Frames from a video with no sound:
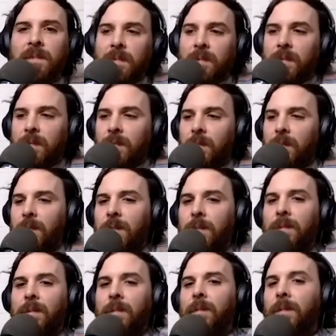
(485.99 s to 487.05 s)

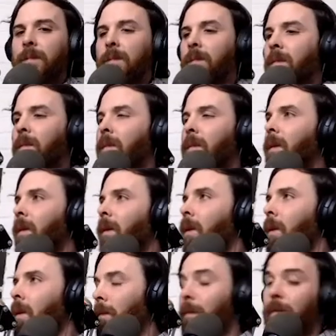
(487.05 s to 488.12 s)

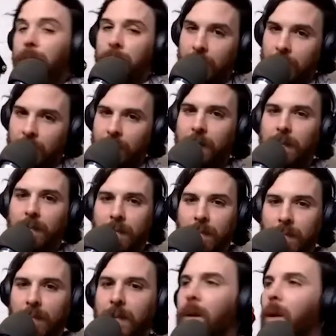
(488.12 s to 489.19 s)

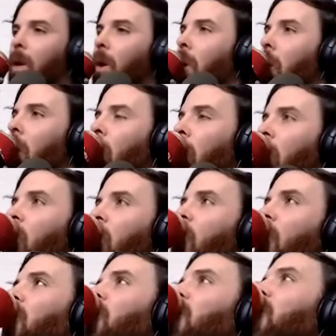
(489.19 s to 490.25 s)

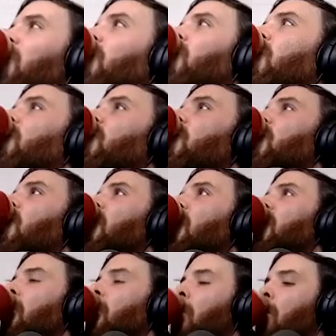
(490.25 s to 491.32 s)

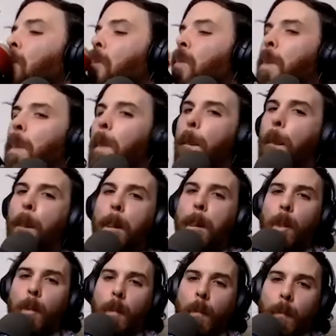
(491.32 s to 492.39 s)

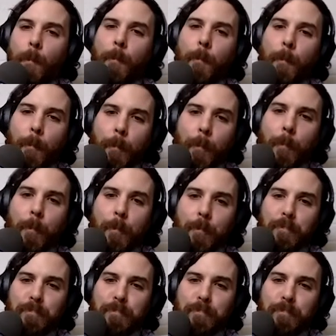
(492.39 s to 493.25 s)
[no speech]